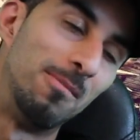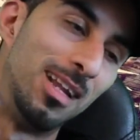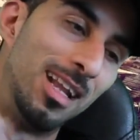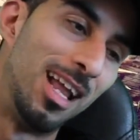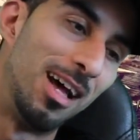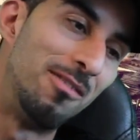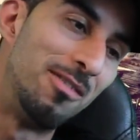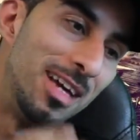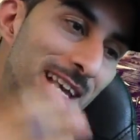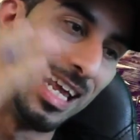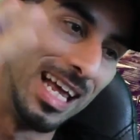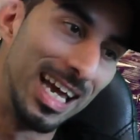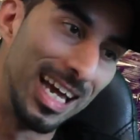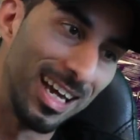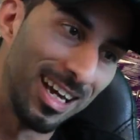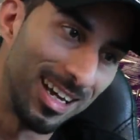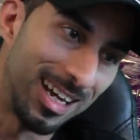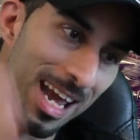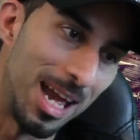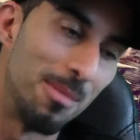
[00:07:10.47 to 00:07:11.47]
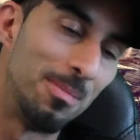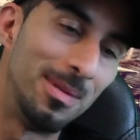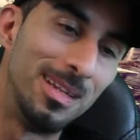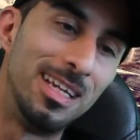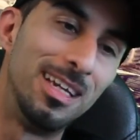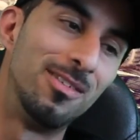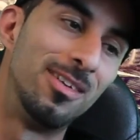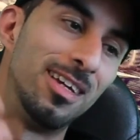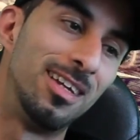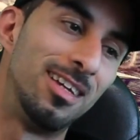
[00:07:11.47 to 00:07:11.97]
Love it. Can't
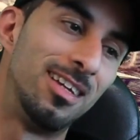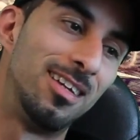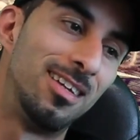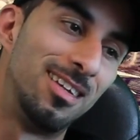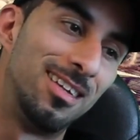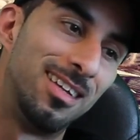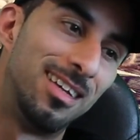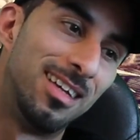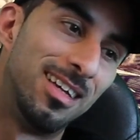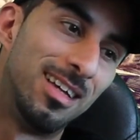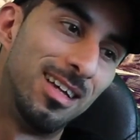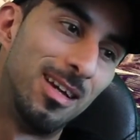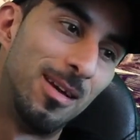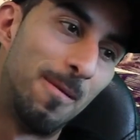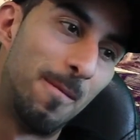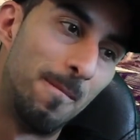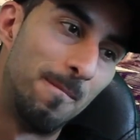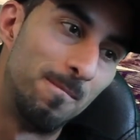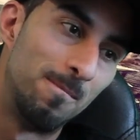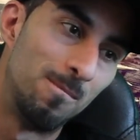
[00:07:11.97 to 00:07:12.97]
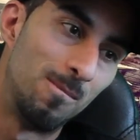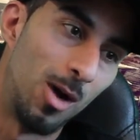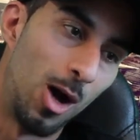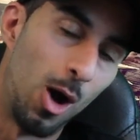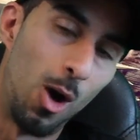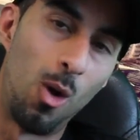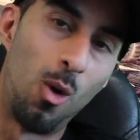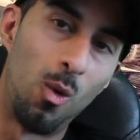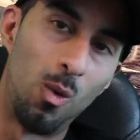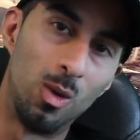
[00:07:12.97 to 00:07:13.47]
believe it.
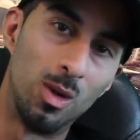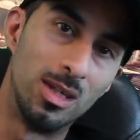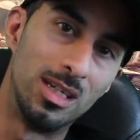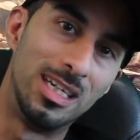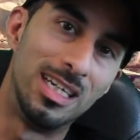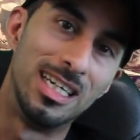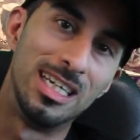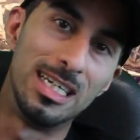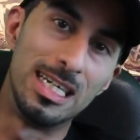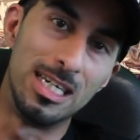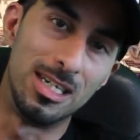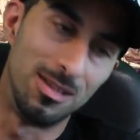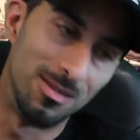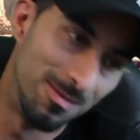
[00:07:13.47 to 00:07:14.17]
Holy.